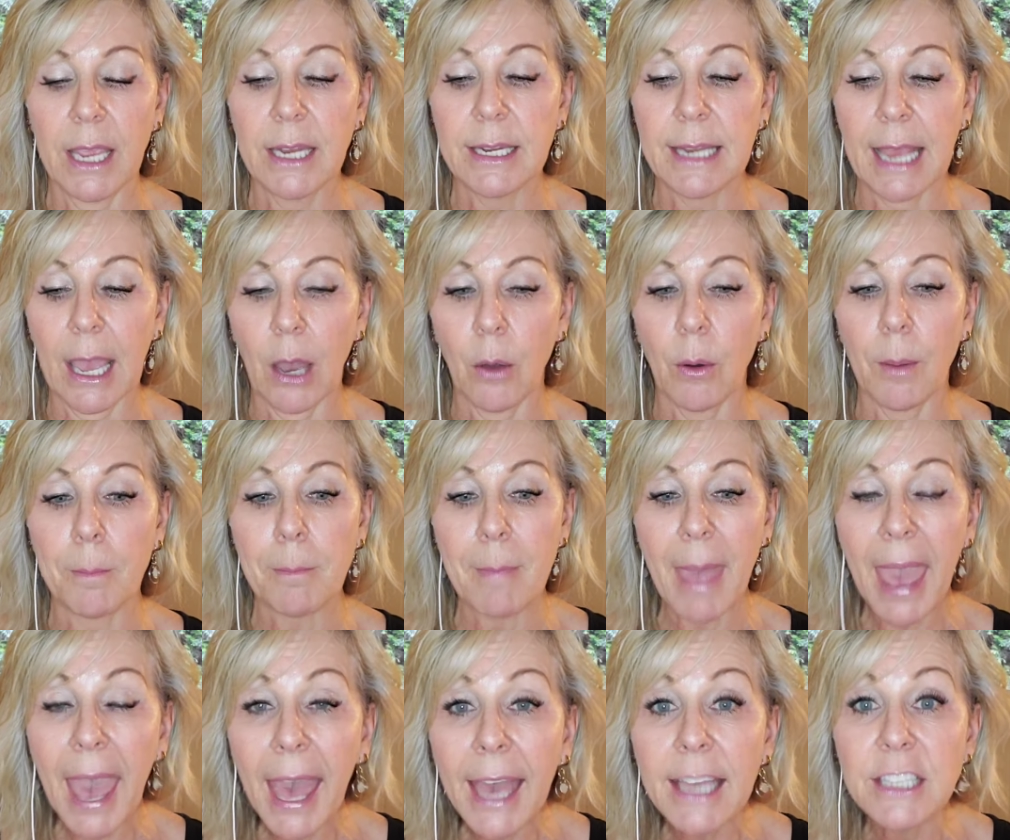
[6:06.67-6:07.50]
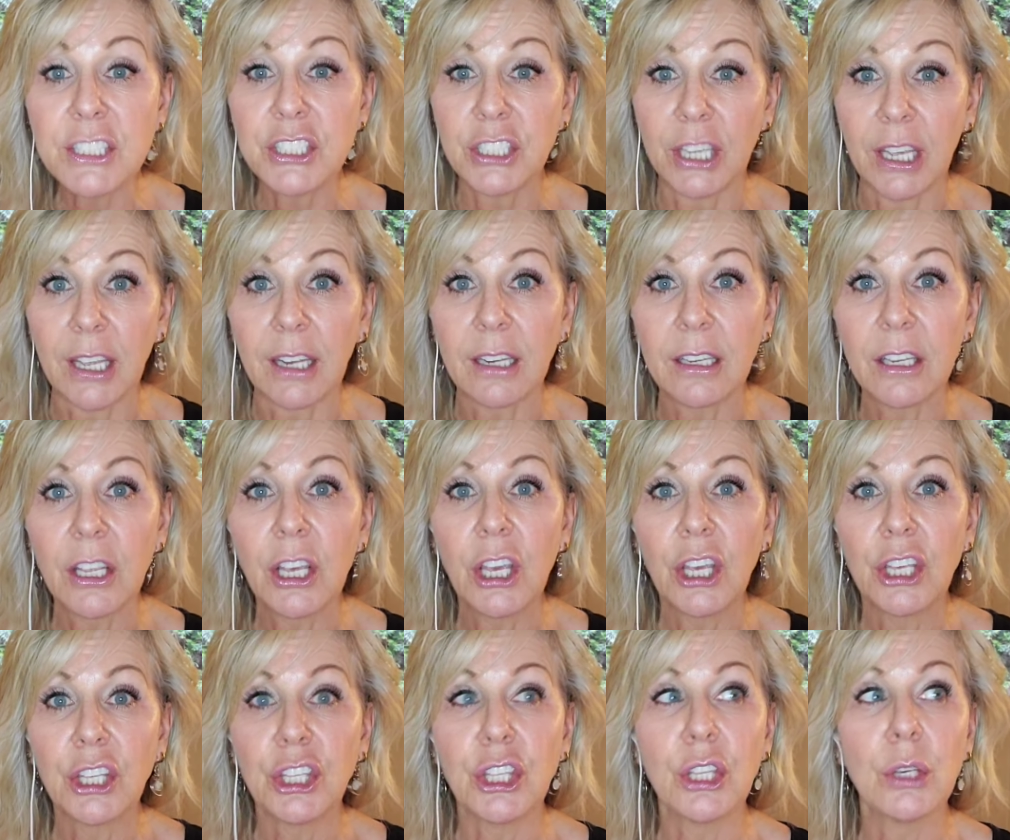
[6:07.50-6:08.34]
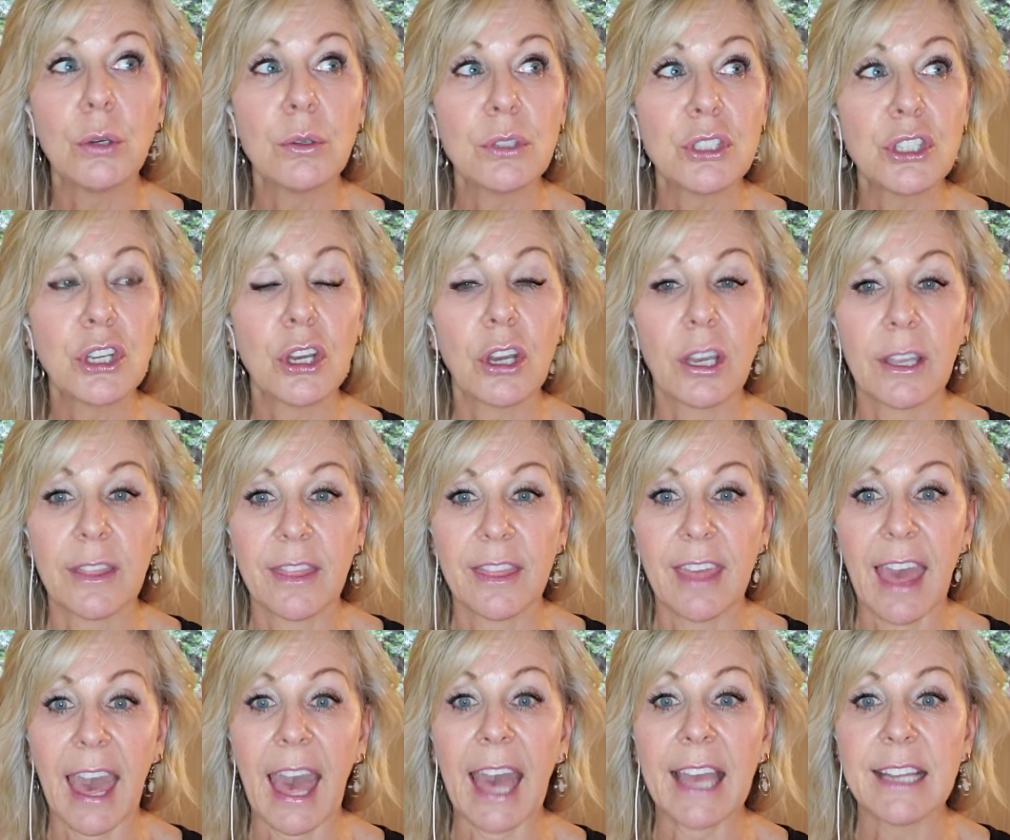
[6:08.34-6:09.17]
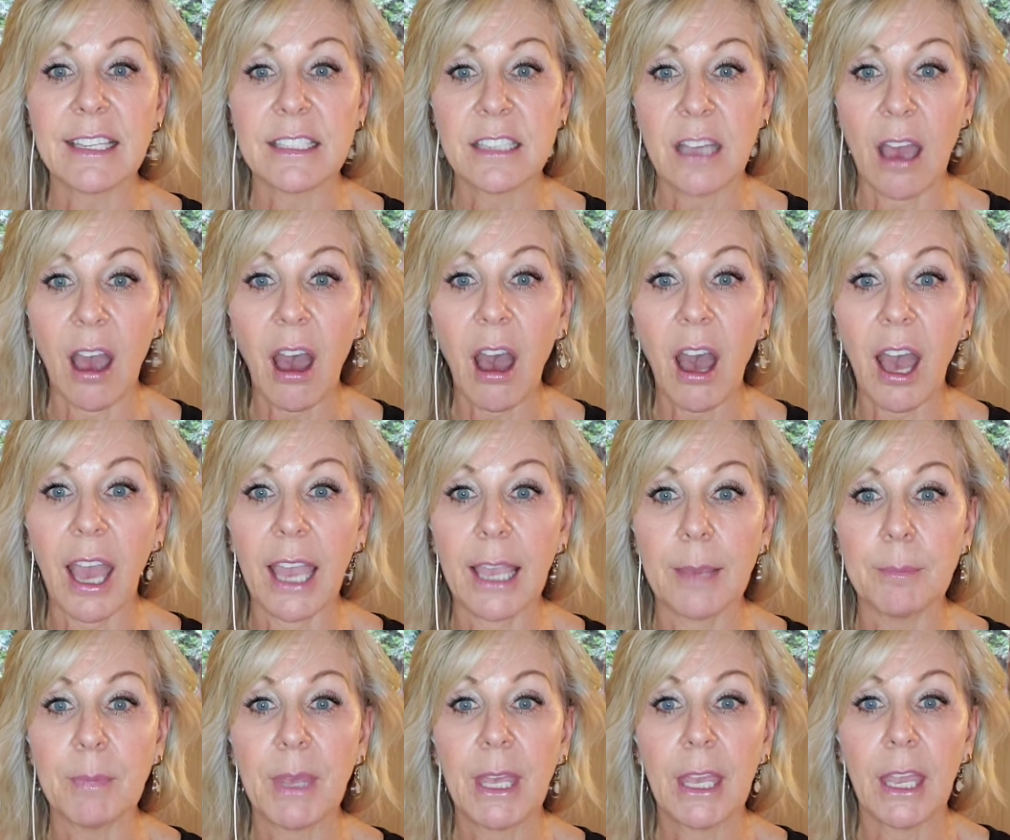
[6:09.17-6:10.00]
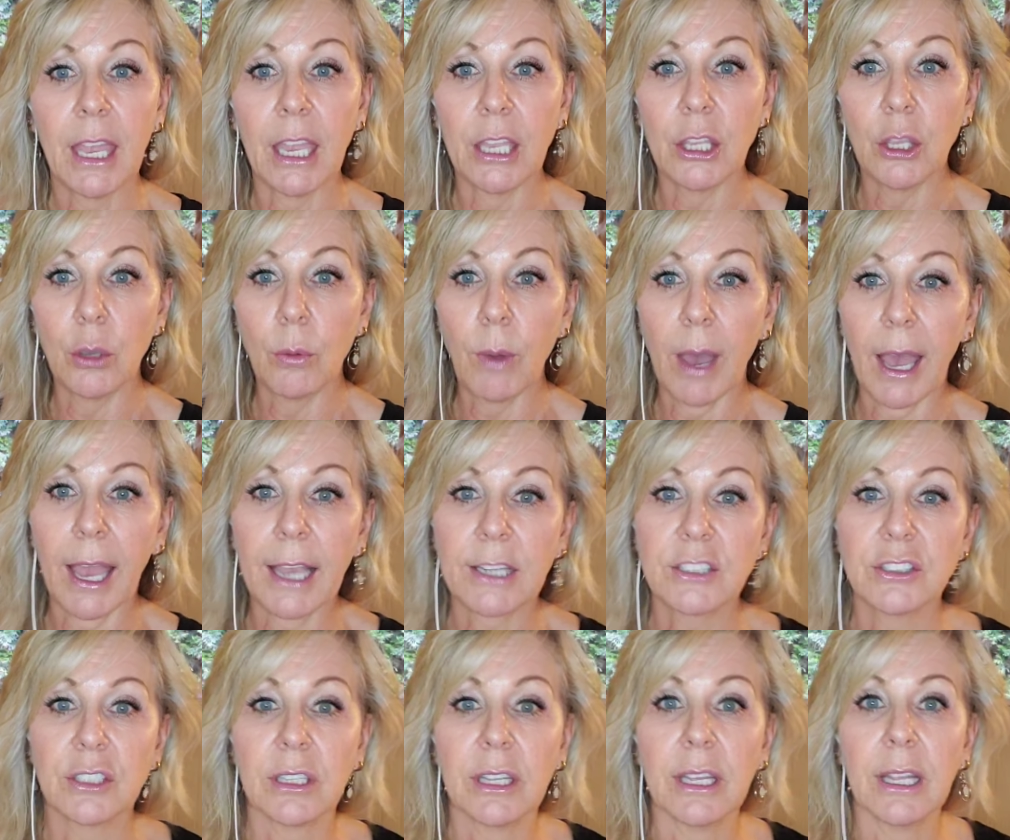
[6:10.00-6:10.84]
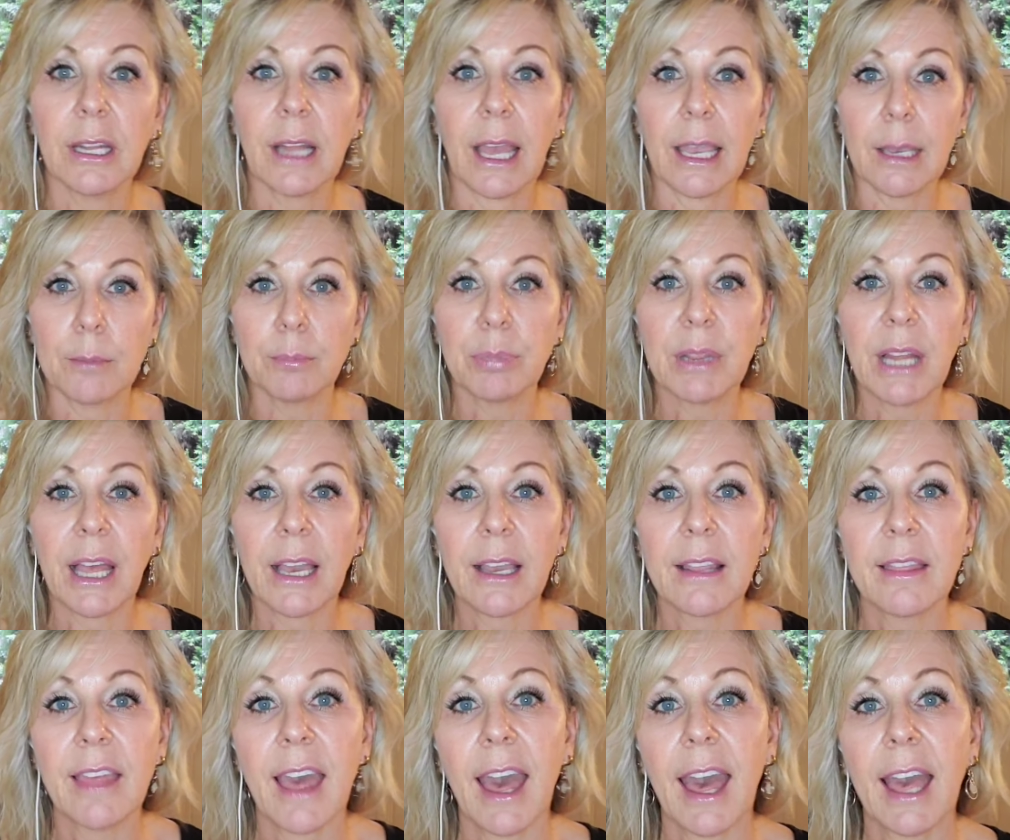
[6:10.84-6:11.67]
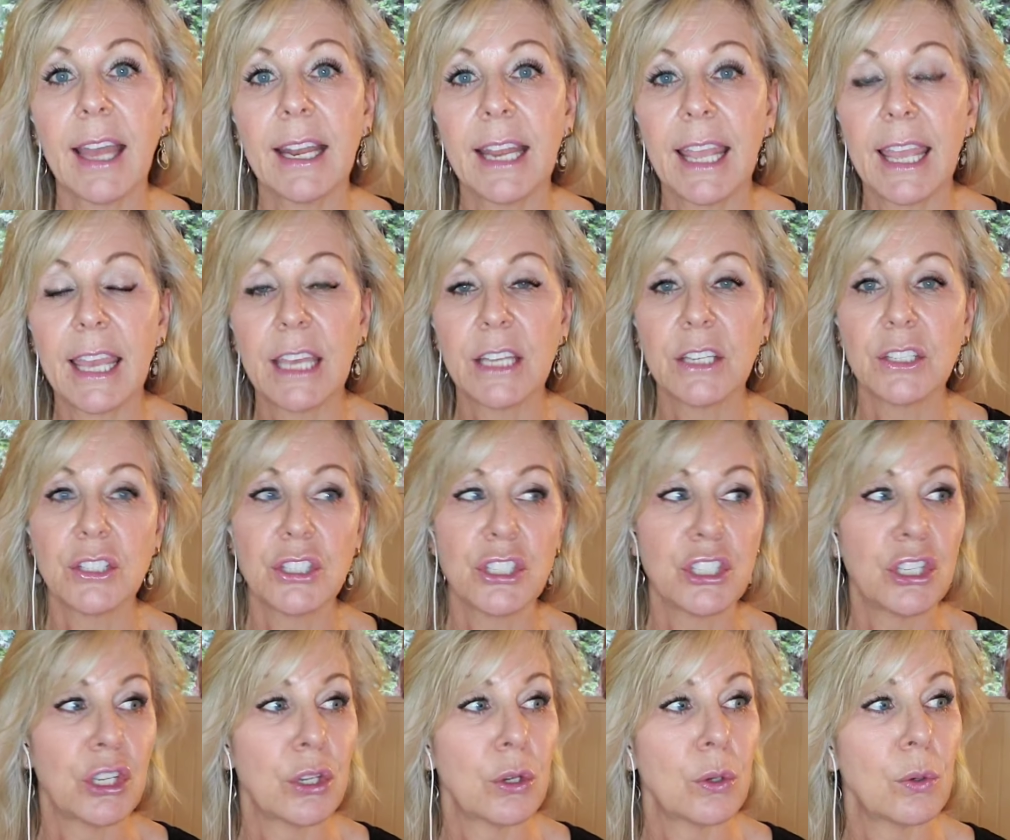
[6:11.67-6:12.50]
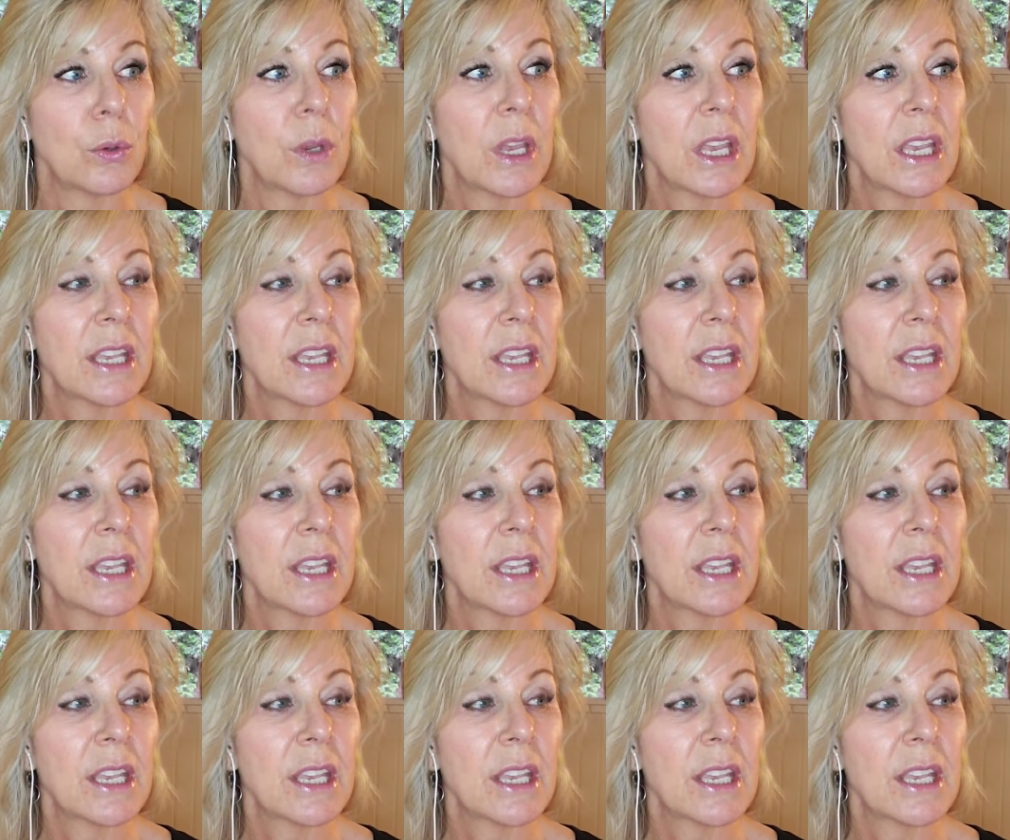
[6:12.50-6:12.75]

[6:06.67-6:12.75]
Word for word: Now imagine you took that time and you actually like plug that into